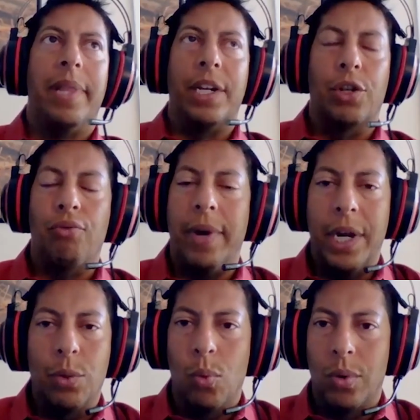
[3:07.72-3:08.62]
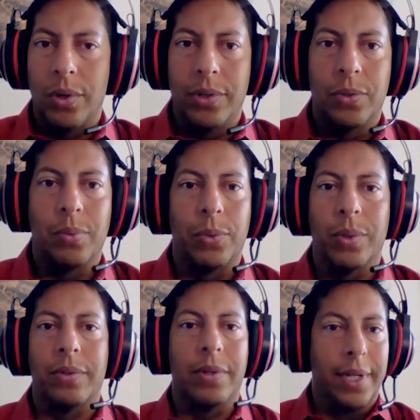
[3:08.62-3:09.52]
play Trade Wars,
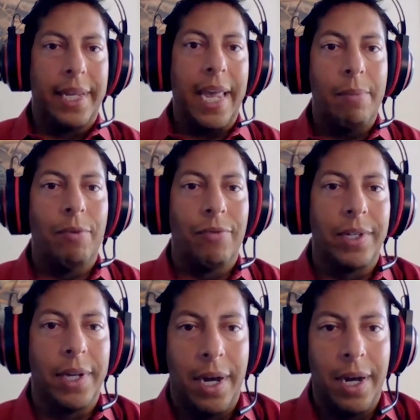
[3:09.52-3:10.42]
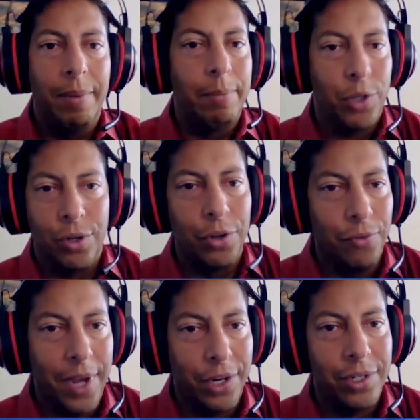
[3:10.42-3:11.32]
which was the game of the time. I'm sure
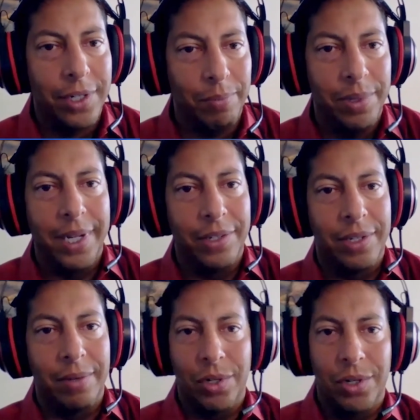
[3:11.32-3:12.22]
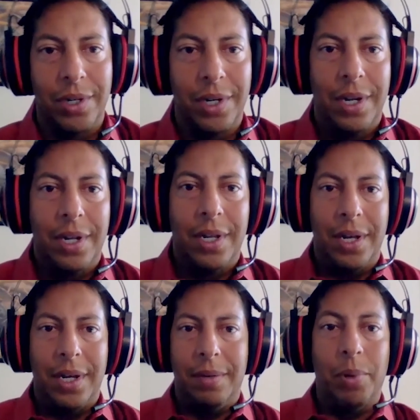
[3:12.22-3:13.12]
you've actually played similar
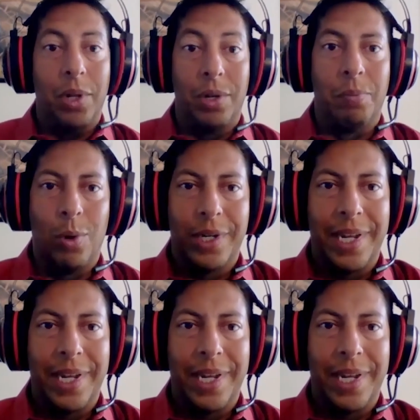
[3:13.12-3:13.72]
bulletin board